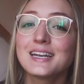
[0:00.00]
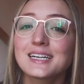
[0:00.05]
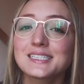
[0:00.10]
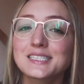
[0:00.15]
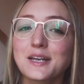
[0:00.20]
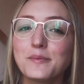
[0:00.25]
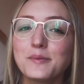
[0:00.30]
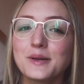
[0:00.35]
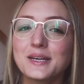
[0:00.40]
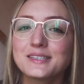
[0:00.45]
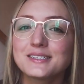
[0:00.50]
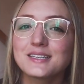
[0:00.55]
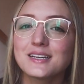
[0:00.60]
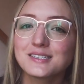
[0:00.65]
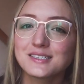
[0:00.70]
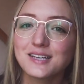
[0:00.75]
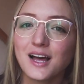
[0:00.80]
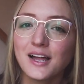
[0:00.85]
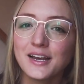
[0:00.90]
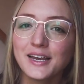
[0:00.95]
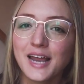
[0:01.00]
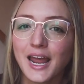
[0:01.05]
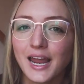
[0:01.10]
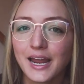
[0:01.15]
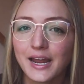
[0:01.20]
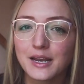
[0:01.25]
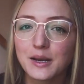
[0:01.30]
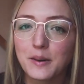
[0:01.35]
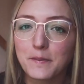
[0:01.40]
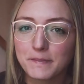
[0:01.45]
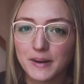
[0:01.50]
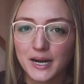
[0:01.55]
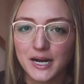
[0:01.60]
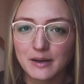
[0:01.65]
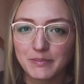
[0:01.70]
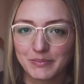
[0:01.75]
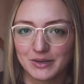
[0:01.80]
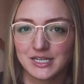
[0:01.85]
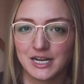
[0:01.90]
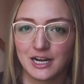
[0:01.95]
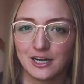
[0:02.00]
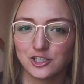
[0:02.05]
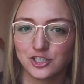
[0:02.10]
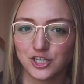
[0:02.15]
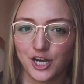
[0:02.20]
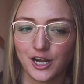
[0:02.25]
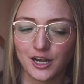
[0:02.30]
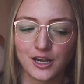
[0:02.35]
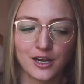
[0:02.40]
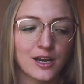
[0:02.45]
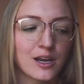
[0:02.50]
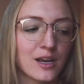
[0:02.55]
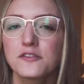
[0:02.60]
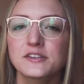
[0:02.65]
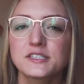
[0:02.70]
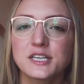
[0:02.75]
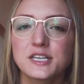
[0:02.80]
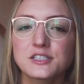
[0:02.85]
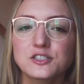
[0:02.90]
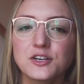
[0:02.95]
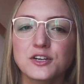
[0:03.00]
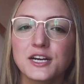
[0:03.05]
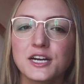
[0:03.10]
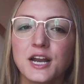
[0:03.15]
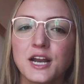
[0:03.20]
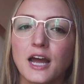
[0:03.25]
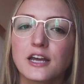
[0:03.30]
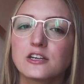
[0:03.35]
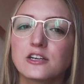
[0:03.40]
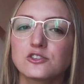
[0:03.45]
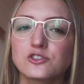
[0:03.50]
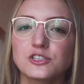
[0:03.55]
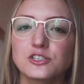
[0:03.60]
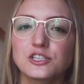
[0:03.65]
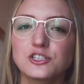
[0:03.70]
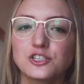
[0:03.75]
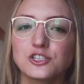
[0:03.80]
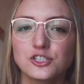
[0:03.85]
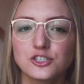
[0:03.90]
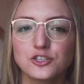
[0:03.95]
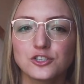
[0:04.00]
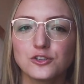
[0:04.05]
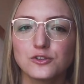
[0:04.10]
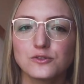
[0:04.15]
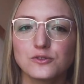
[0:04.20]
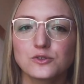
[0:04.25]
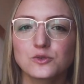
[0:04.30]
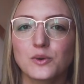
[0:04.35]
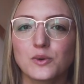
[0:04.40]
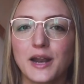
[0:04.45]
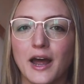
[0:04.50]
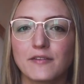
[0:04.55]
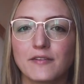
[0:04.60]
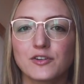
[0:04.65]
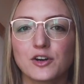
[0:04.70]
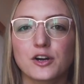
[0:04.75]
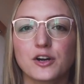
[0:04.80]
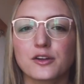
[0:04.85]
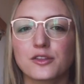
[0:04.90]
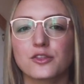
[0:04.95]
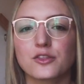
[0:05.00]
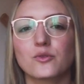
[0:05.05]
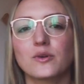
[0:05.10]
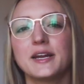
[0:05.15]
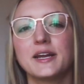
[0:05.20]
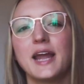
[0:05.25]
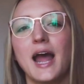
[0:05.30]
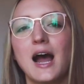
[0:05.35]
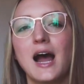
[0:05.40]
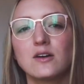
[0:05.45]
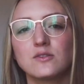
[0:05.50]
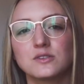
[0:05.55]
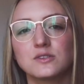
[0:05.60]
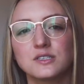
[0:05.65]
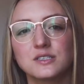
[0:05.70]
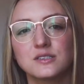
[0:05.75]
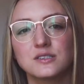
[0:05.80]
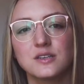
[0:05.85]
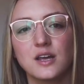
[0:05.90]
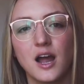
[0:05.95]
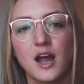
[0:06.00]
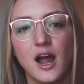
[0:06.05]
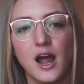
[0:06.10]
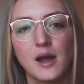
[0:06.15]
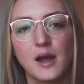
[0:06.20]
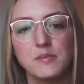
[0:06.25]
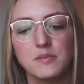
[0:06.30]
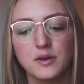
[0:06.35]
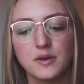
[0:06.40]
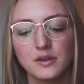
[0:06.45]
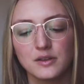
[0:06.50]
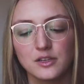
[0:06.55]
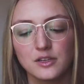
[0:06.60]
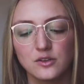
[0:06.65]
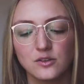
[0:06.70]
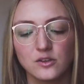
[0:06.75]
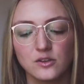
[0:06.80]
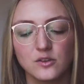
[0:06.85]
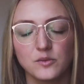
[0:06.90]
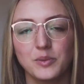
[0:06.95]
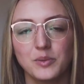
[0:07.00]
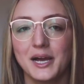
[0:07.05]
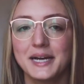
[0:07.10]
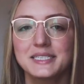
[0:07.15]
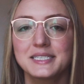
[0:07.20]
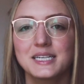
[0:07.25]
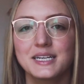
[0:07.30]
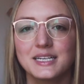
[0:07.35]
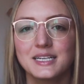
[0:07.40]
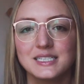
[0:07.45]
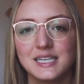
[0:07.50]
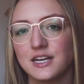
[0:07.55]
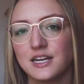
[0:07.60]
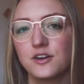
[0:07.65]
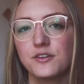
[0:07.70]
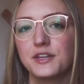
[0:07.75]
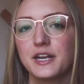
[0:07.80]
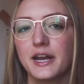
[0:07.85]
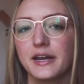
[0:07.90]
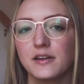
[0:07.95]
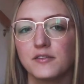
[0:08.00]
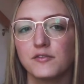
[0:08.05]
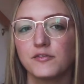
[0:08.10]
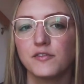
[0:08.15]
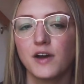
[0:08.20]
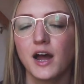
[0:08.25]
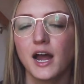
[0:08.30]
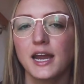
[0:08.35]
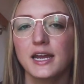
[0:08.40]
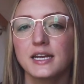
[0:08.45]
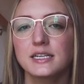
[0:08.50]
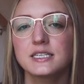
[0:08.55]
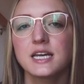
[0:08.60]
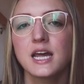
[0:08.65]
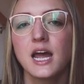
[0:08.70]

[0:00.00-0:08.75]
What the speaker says: Next up is sun and bug protection. For sunscreen, I usually just use whatever 3-ounce little plastic container that I can find.